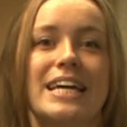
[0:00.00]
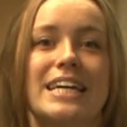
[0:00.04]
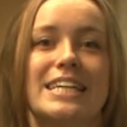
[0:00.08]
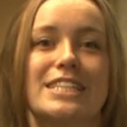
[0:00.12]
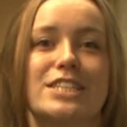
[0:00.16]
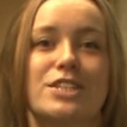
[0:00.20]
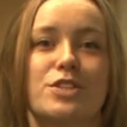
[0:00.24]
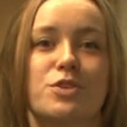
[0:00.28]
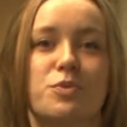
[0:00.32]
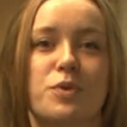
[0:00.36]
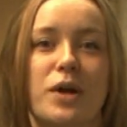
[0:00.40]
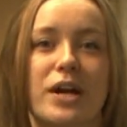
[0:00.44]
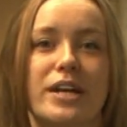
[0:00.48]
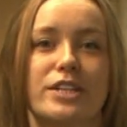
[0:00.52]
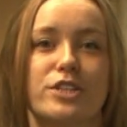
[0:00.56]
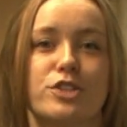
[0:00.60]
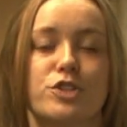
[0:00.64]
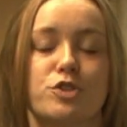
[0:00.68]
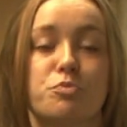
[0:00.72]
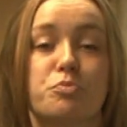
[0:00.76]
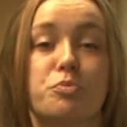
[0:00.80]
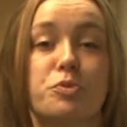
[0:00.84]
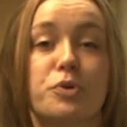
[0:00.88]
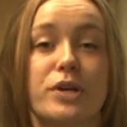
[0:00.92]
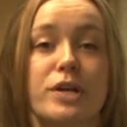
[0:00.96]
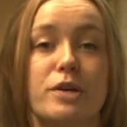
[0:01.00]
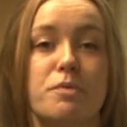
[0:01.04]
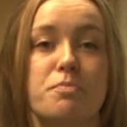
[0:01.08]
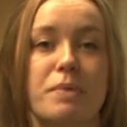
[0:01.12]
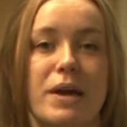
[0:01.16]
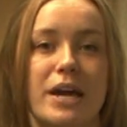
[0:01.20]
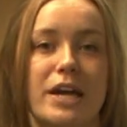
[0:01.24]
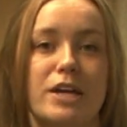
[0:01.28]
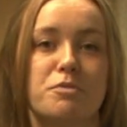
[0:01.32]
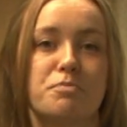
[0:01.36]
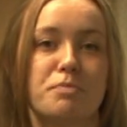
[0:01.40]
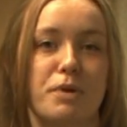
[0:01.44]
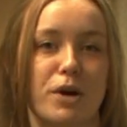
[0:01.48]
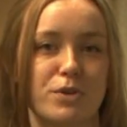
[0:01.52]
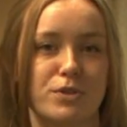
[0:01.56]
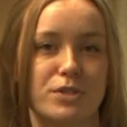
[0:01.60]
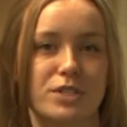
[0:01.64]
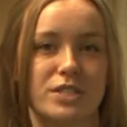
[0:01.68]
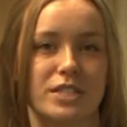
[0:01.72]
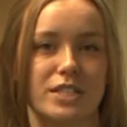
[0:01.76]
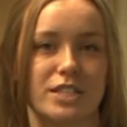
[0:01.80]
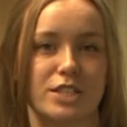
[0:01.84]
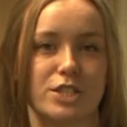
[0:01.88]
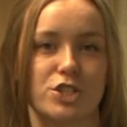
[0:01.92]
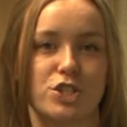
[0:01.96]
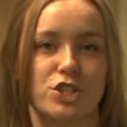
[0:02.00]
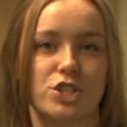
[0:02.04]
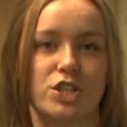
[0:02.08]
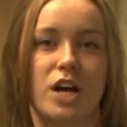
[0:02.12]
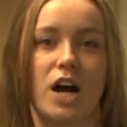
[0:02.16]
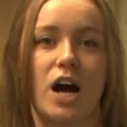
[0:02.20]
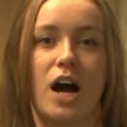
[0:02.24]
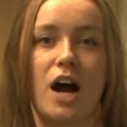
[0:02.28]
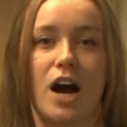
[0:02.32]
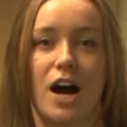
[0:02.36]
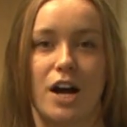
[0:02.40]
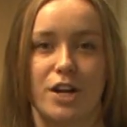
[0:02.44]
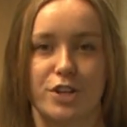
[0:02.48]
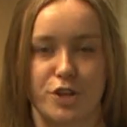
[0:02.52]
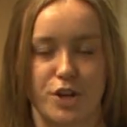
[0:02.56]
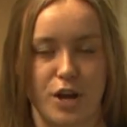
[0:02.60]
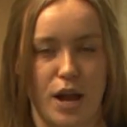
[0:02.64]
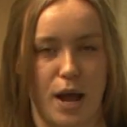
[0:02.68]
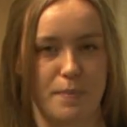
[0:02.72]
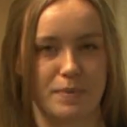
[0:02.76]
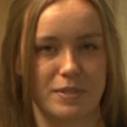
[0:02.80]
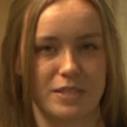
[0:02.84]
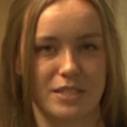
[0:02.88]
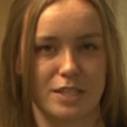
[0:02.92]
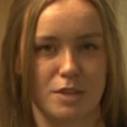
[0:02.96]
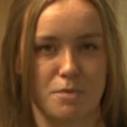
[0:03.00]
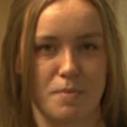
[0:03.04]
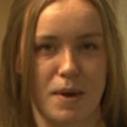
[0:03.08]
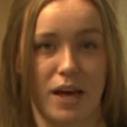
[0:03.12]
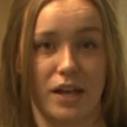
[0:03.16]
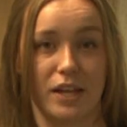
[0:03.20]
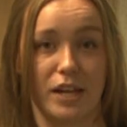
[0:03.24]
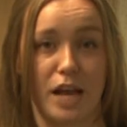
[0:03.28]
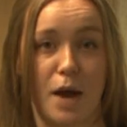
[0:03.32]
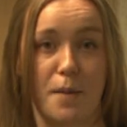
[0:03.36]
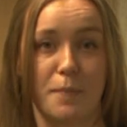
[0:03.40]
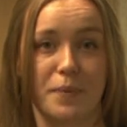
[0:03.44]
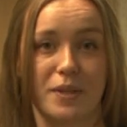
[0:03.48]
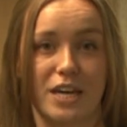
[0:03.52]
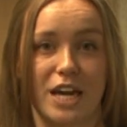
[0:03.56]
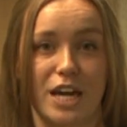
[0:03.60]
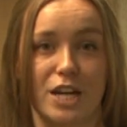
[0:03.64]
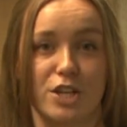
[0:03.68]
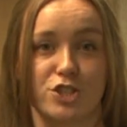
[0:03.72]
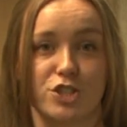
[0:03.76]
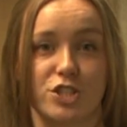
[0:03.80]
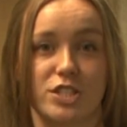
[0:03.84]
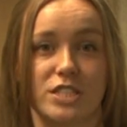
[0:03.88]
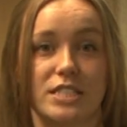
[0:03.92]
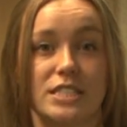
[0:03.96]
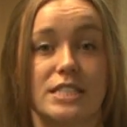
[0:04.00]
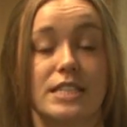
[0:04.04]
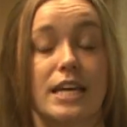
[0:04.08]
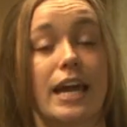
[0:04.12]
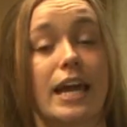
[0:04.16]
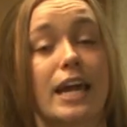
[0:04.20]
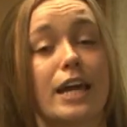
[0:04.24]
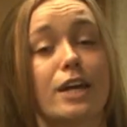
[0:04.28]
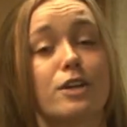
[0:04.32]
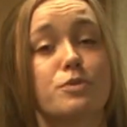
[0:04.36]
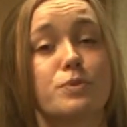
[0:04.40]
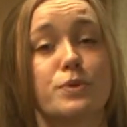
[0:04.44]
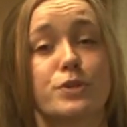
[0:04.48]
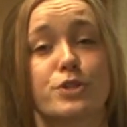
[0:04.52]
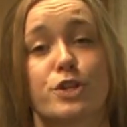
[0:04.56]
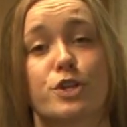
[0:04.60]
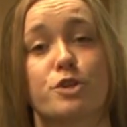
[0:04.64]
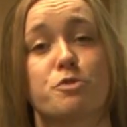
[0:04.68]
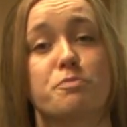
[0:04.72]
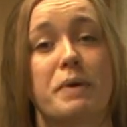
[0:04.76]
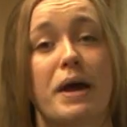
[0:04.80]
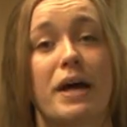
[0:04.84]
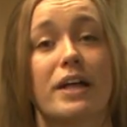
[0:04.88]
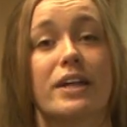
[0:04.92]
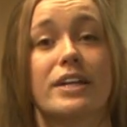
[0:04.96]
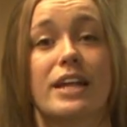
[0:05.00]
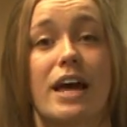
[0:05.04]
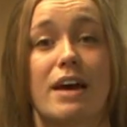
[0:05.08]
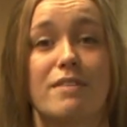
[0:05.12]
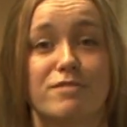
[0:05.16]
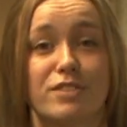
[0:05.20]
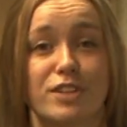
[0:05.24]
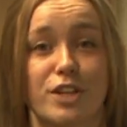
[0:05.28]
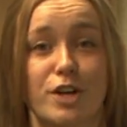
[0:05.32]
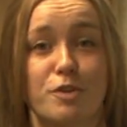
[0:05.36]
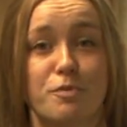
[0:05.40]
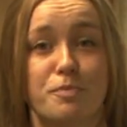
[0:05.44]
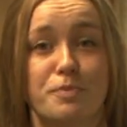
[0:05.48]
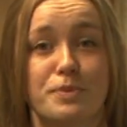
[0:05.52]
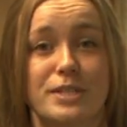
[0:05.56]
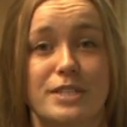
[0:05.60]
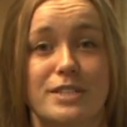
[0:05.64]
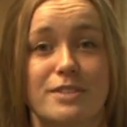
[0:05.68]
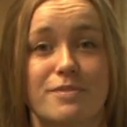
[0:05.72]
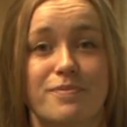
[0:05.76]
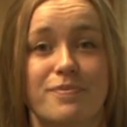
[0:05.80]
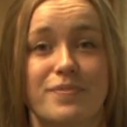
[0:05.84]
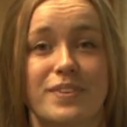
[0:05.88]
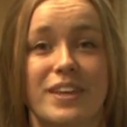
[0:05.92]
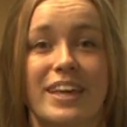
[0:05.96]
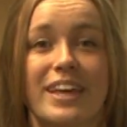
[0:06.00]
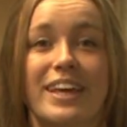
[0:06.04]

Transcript: is the right to prepaid postage on your absentee ballot applications and return ballot envelopes.